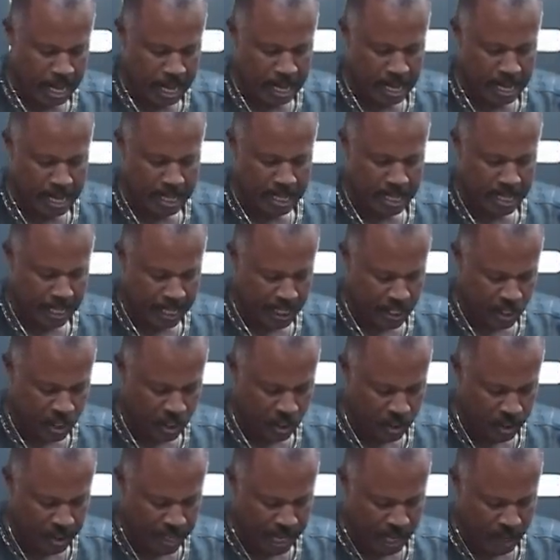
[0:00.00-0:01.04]
There is
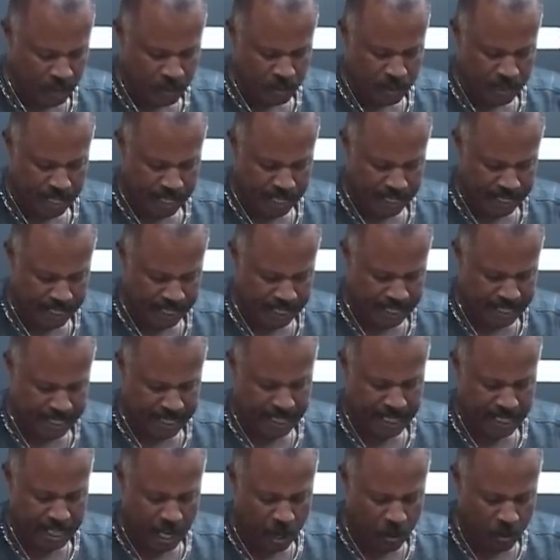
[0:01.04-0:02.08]
no doubt that there is
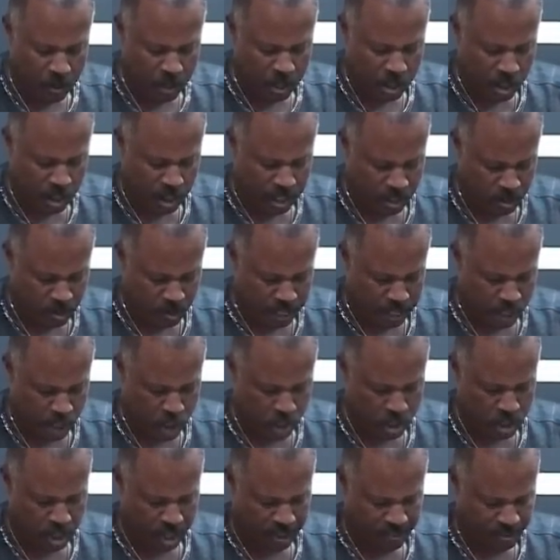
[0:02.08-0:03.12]
a younger
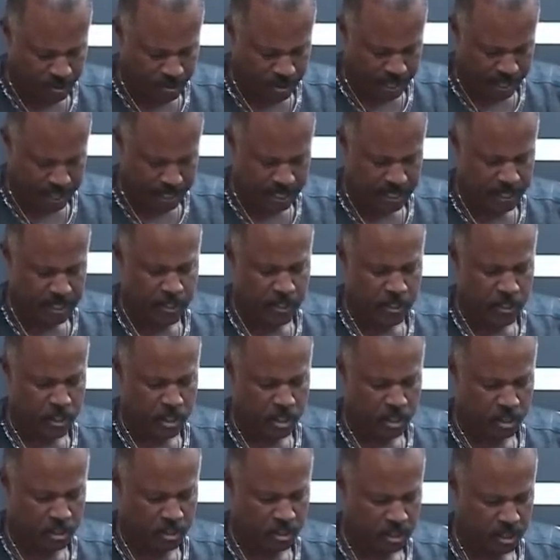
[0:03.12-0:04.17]
generation of
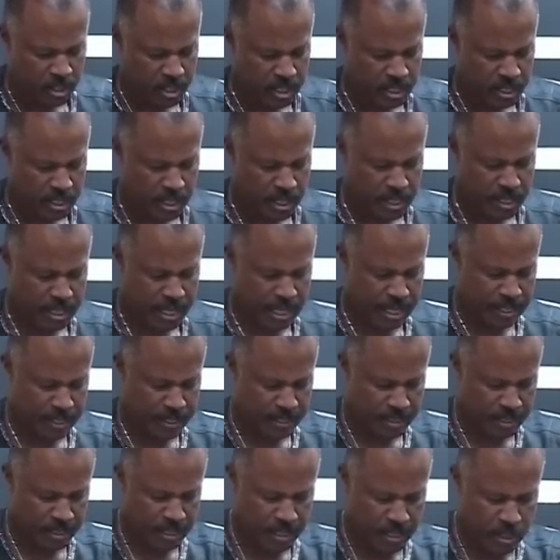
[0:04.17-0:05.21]
cricketers
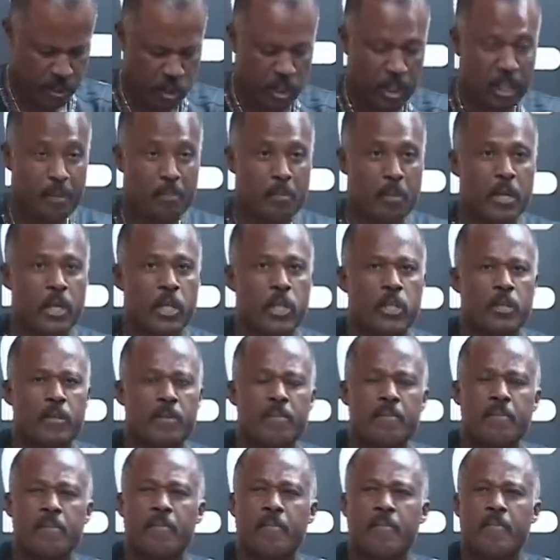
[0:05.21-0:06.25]
that is
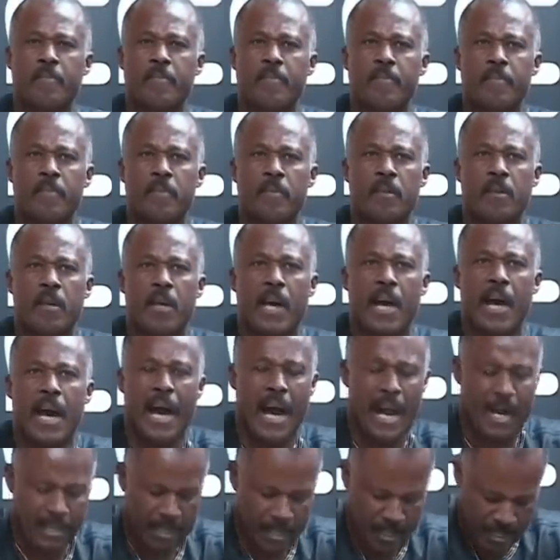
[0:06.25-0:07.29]
emerging.
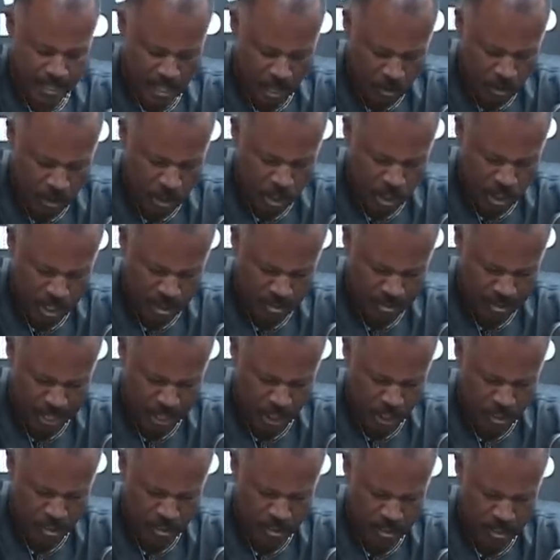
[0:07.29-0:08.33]
And this younger
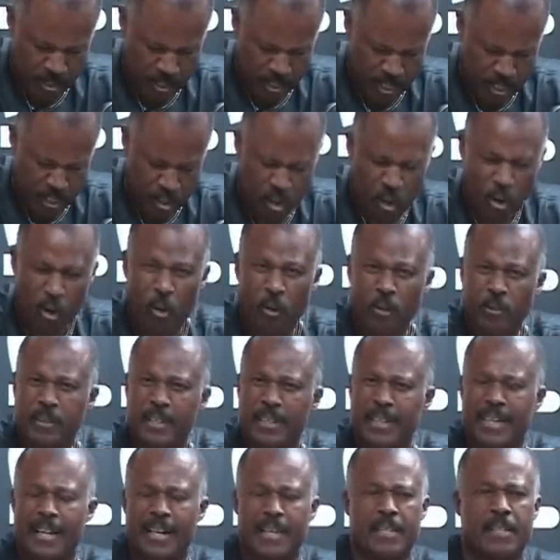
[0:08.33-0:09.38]
generation is
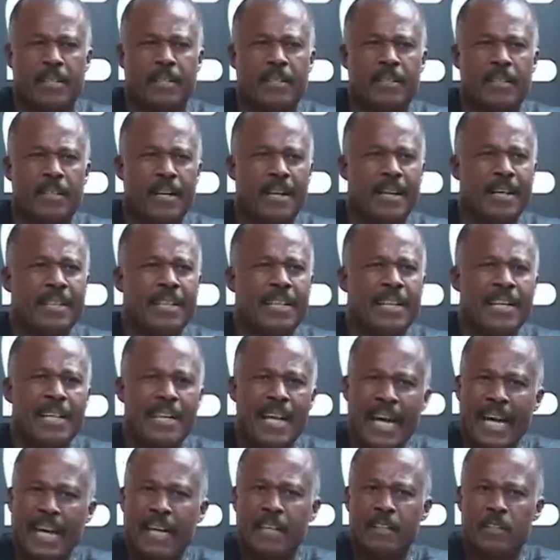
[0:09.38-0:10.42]
altogether
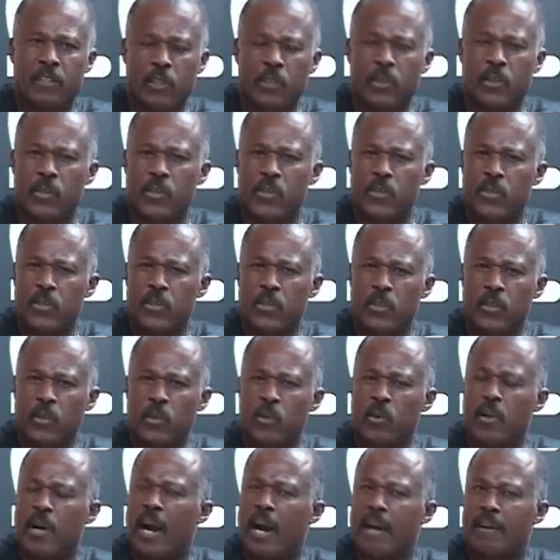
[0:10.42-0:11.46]
unlike those
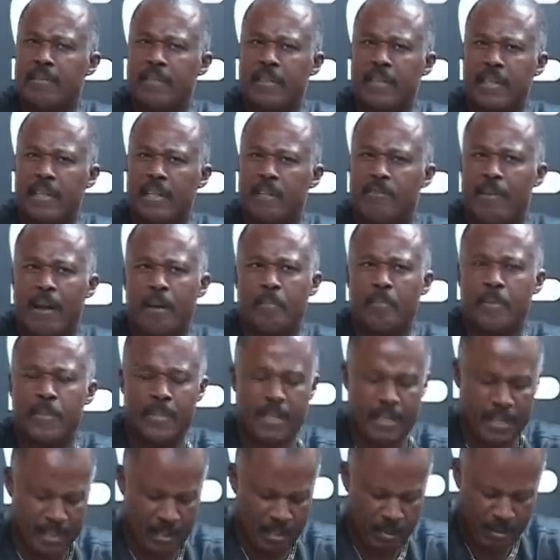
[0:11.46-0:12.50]
who currently
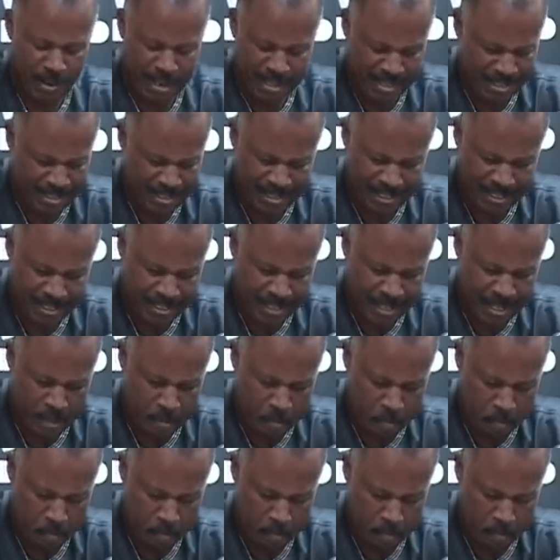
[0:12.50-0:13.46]
represent the West Indies team.